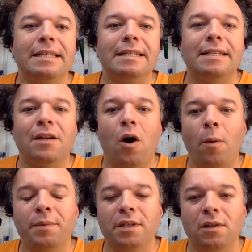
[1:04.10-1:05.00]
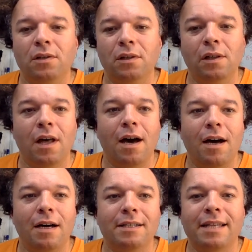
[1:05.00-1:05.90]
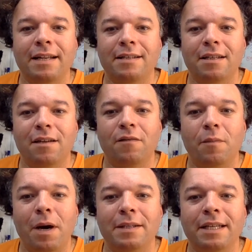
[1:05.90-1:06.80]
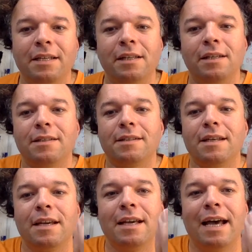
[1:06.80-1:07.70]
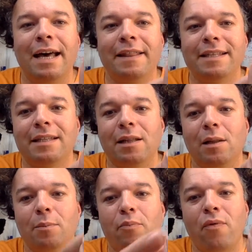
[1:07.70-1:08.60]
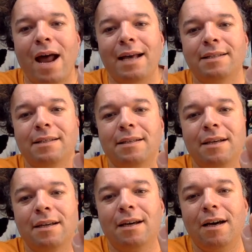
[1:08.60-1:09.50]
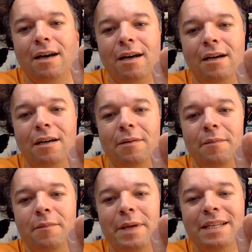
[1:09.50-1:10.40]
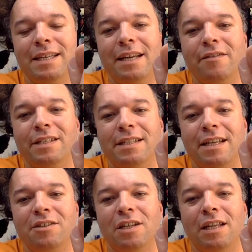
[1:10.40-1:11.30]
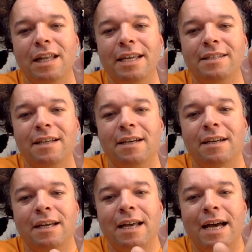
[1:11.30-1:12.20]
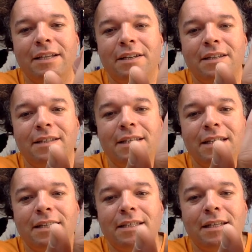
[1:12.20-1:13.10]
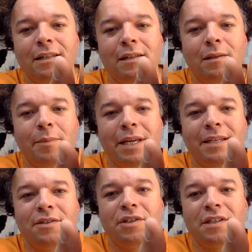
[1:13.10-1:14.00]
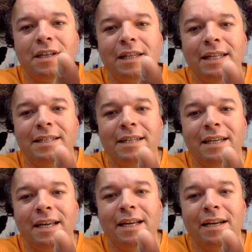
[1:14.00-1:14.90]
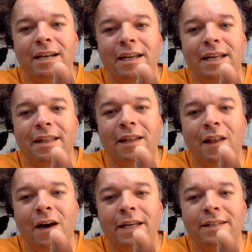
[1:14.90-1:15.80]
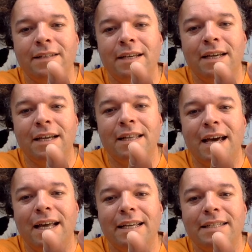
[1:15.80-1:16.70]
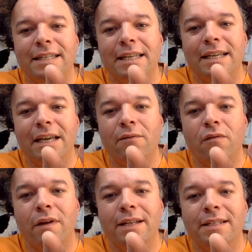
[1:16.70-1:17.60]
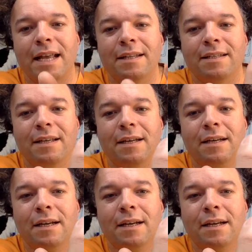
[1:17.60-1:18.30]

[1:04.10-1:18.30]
is an optical sensor for particulates, and this little brass piece here is essentially a laser, and you can see this little piece just glinting here in the light. That is the infrared sensor.